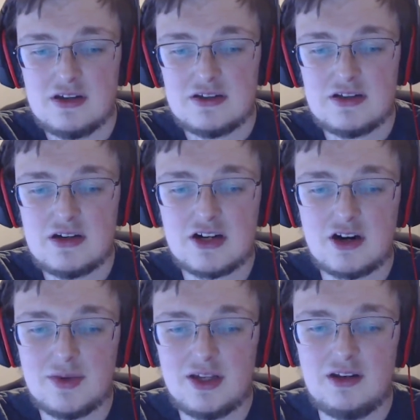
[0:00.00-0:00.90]
to
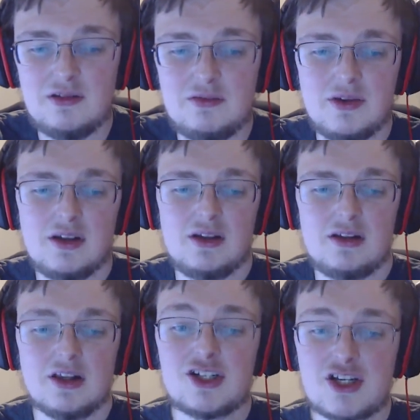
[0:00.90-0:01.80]
determine
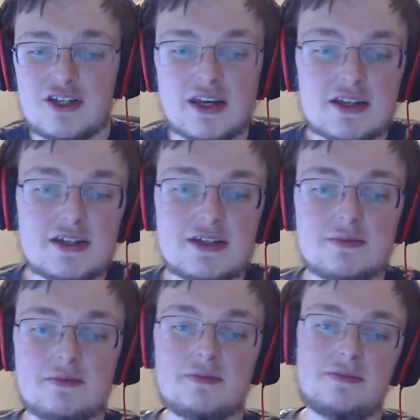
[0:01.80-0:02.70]
logistics.
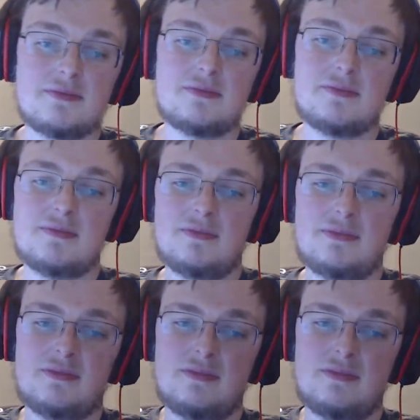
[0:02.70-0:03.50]
That'd be good for,